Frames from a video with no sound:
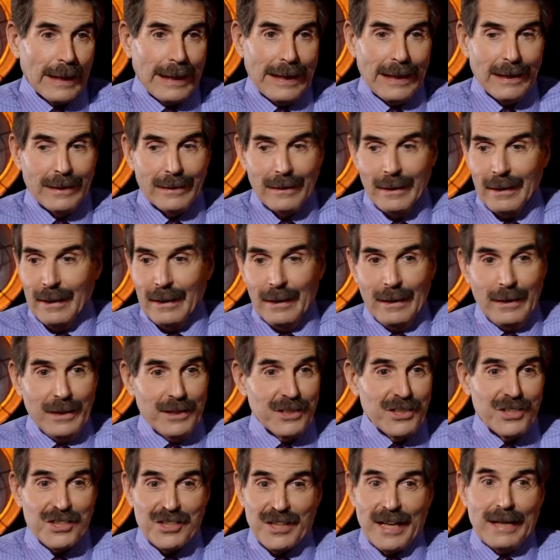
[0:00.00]
And
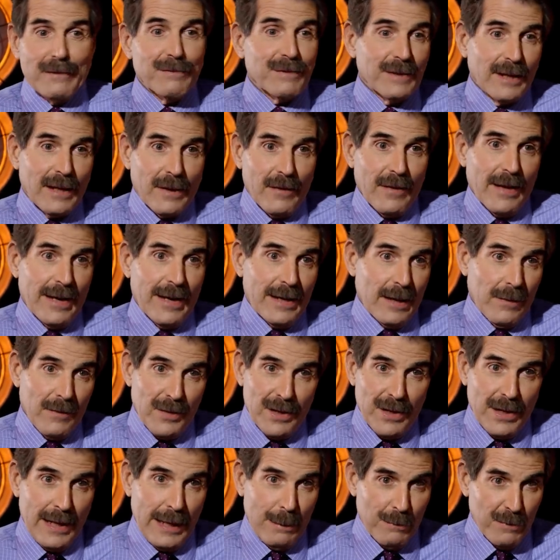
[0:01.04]
stifling that in the
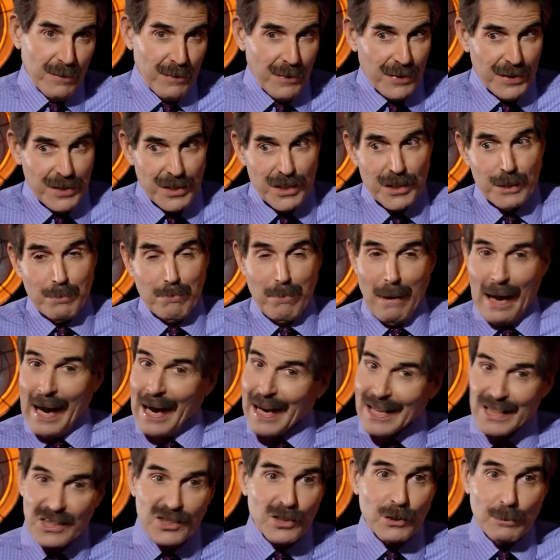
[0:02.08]
name of this
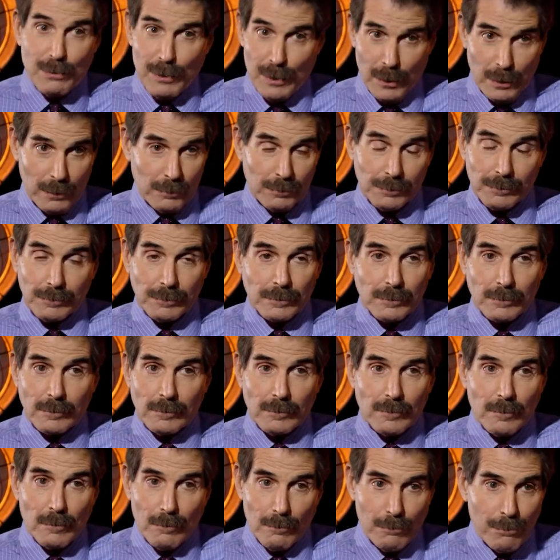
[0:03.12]
possible
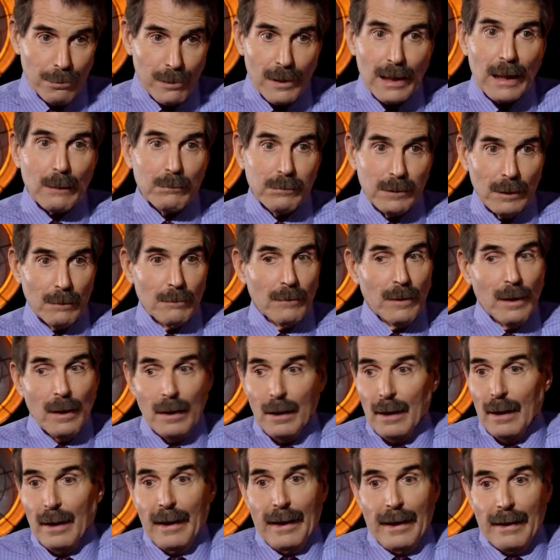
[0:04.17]
problem.
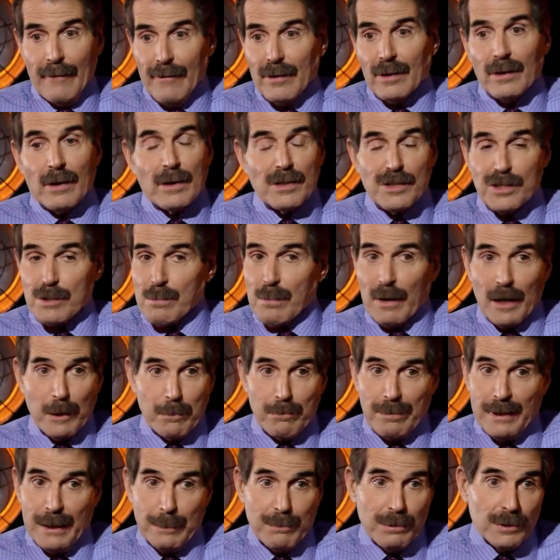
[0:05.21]
And there are
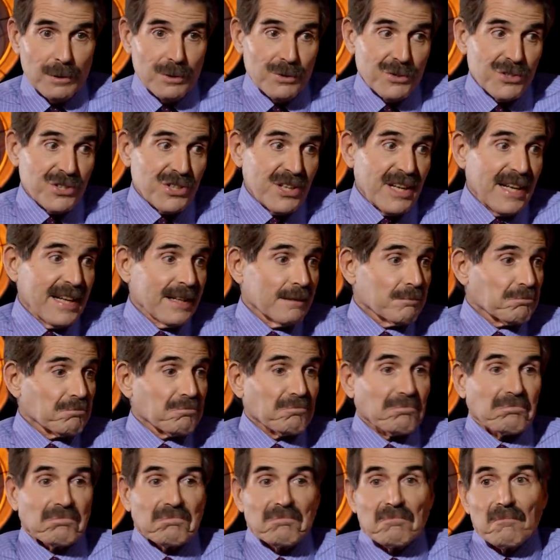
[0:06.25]
smart people who say,
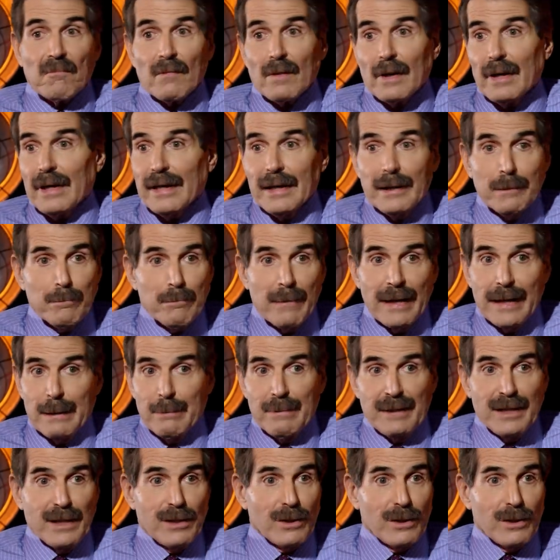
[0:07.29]
it may be